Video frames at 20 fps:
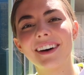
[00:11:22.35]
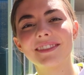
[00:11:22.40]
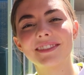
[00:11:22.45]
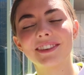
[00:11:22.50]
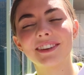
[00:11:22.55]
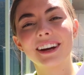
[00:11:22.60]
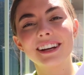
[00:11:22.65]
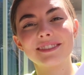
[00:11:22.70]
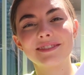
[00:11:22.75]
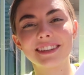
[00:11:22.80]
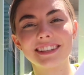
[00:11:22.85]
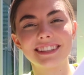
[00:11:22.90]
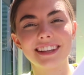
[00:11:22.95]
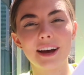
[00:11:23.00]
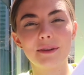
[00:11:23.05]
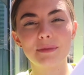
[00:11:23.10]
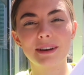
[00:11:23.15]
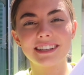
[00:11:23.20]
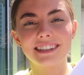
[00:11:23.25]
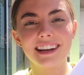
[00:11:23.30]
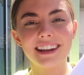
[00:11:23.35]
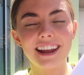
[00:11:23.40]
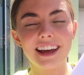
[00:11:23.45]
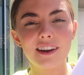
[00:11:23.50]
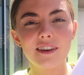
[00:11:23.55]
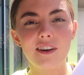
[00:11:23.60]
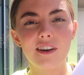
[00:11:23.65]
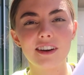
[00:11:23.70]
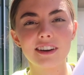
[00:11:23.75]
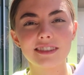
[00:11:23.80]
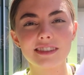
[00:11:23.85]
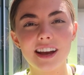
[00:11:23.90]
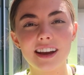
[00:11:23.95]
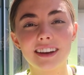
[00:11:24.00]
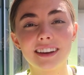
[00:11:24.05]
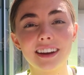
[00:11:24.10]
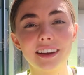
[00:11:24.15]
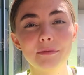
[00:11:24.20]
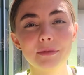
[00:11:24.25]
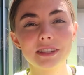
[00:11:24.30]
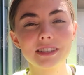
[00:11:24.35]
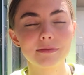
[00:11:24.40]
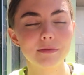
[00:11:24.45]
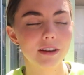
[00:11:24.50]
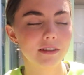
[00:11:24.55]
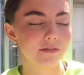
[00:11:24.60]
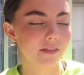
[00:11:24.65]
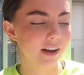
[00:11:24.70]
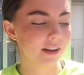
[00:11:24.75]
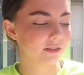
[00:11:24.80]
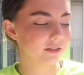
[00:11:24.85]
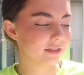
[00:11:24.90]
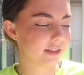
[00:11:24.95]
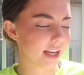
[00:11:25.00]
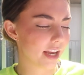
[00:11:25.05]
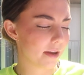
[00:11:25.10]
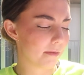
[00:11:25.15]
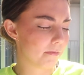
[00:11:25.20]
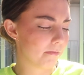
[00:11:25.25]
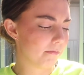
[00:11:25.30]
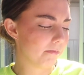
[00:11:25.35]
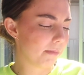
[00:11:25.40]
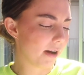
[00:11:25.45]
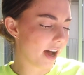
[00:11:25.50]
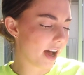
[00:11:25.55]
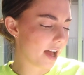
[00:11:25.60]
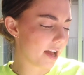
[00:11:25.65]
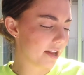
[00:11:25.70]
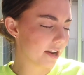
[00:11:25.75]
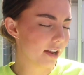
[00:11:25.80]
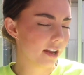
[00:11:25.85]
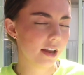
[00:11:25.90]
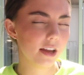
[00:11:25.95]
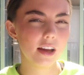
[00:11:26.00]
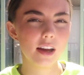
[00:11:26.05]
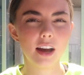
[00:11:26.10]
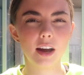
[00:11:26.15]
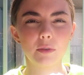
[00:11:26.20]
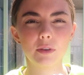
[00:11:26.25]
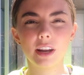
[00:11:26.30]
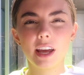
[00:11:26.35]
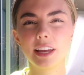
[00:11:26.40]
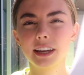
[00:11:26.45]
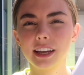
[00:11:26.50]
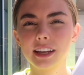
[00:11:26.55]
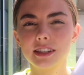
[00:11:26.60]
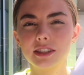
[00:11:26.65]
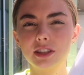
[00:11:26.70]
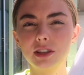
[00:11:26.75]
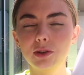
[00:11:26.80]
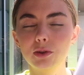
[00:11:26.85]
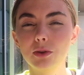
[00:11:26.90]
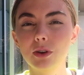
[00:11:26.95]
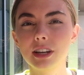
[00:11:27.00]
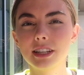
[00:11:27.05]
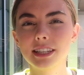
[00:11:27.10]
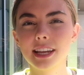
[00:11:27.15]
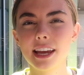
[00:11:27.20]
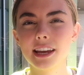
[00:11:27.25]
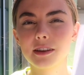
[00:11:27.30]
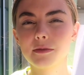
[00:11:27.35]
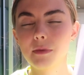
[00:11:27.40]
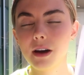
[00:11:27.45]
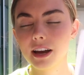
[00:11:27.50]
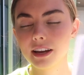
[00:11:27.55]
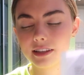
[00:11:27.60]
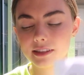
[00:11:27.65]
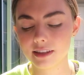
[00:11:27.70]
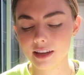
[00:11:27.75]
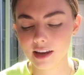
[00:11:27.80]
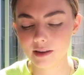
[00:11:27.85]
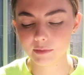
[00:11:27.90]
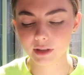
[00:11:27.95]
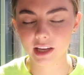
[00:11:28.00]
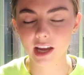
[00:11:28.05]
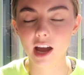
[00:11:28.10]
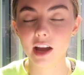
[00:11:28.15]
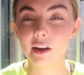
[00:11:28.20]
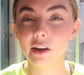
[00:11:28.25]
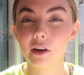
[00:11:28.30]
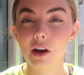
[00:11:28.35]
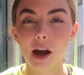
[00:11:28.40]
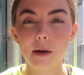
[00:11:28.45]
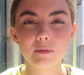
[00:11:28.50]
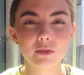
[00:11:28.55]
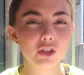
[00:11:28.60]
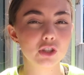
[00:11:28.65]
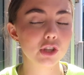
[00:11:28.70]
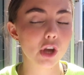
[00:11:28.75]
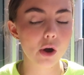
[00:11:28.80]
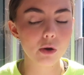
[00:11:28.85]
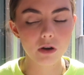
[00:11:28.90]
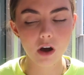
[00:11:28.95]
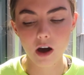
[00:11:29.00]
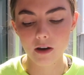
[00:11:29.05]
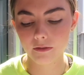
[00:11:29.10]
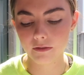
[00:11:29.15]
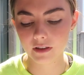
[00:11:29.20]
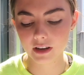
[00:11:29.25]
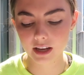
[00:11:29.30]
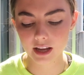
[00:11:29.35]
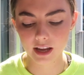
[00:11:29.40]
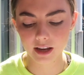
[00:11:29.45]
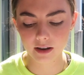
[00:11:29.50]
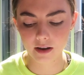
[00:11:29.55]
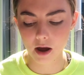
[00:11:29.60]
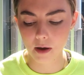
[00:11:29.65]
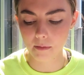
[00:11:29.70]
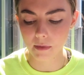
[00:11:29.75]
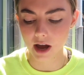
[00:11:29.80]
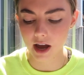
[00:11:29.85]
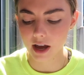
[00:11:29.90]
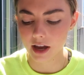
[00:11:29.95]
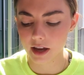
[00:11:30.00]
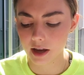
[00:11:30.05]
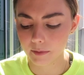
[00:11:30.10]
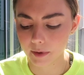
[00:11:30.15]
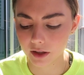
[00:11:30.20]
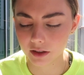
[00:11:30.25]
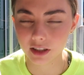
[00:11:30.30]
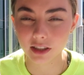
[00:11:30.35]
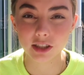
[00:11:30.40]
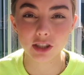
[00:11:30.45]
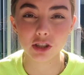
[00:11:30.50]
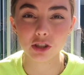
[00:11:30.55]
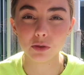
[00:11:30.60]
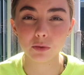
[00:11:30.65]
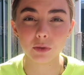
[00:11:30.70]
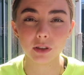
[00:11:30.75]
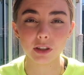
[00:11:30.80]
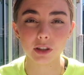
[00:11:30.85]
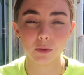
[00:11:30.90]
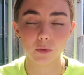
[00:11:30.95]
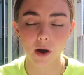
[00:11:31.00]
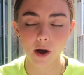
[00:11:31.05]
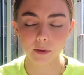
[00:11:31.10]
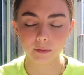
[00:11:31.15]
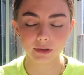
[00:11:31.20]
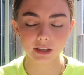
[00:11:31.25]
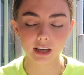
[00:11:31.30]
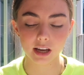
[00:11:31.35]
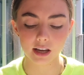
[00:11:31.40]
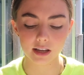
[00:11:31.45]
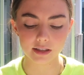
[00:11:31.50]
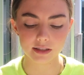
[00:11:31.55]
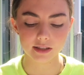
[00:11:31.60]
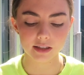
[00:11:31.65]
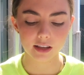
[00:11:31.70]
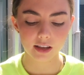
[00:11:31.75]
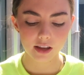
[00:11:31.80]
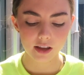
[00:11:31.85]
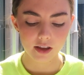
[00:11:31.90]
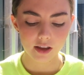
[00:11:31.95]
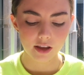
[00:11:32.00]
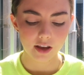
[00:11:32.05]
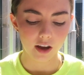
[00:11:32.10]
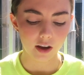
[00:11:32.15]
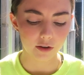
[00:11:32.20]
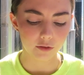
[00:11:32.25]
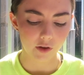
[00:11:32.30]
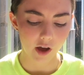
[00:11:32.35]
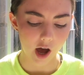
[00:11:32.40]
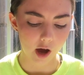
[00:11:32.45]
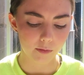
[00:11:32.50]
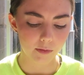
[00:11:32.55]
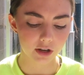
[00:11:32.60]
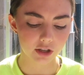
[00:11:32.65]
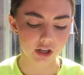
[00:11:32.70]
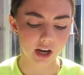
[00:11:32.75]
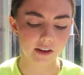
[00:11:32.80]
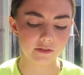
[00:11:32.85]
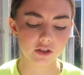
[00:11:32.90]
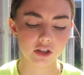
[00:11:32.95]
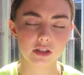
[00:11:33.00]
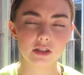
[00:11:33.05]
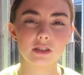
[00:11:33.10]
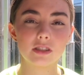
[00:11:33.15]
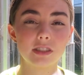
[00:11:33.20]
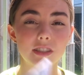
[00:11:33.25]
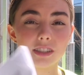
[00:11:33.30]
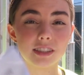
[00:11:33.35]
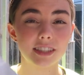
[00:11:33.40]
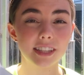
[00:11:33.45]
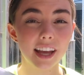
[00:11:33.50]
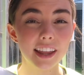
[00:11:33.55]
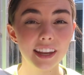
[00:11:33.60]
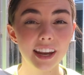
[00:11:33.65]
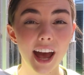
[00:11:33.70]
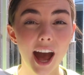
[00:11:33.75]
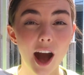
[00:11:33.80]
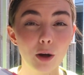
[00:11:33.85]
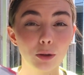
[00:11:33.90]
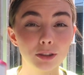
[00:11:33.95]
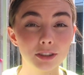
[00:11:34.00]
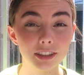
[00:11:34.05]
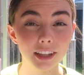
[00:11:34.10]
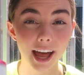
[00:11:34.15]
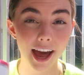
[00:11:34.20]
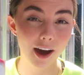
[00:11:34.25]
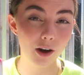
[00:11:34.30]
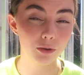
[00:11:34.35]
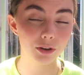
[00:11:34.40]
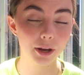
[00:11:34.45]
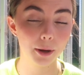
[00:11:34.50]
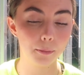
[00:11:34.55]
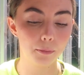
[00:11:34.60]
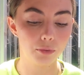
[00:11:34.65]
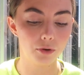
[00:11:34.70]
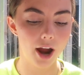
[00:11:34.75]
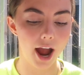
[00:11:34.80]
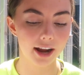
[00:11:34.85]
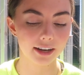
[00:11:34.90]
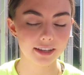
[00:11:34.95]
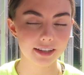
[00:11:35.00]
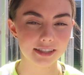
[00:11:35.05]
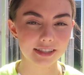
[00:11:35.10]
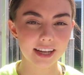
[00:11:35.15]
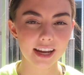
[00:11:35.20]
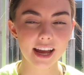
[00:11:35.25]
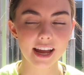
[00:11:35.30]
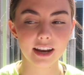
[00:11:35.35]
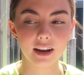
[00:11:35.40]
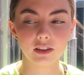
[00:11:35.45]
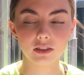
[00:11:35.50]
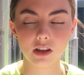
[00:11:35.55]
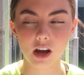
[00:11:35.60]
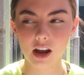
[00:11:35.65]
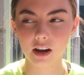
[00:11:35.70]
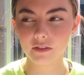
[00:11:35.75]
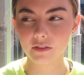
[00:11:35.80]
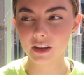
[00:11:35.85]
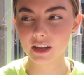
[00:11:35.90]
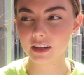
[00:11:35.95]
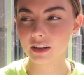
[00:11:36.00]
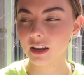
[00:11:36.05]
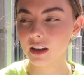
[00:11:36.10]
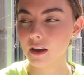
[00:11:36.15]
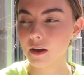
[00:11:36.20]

if you guys missed that, my dad had a heart attack and I missed my final day. But when I get to take my exam, like I'm so confident in my ability to do really well because of how much I've just said it out loud and practiced it. And a lot of it,